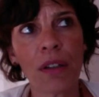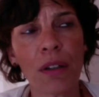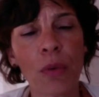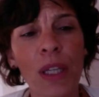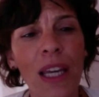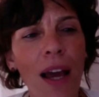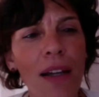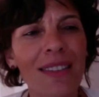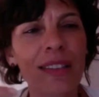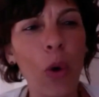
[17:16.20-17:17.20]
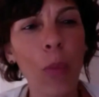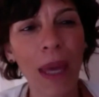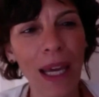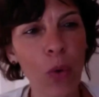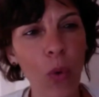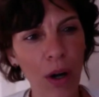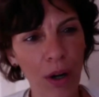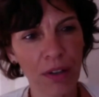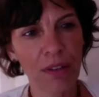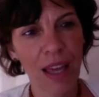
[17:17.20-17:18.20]
we are so
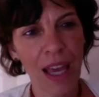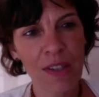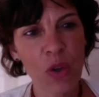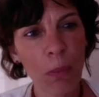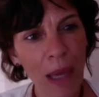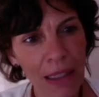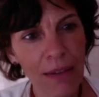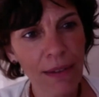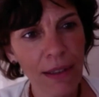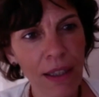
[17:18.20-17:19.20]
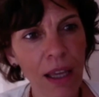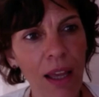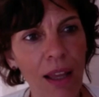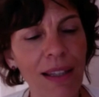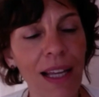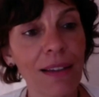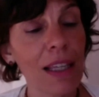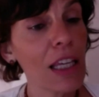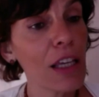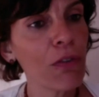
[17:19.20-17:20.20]
backward as humanity that
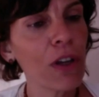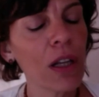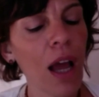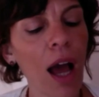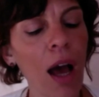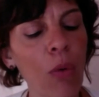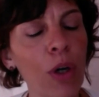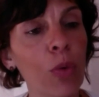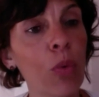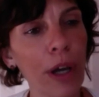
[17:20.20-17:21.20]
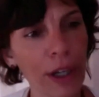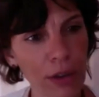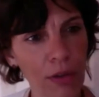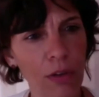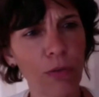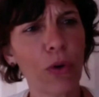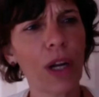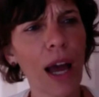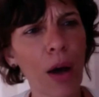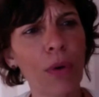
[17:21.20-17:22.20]
even our words for
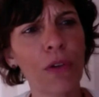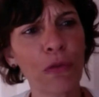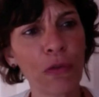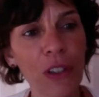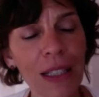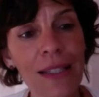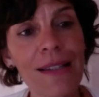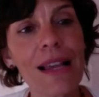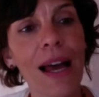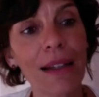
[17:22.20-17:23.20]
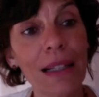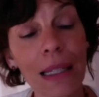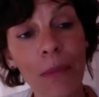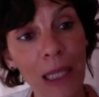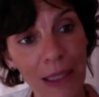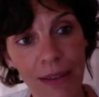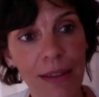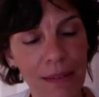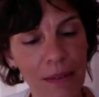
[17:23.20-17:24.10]
our feelings are limited.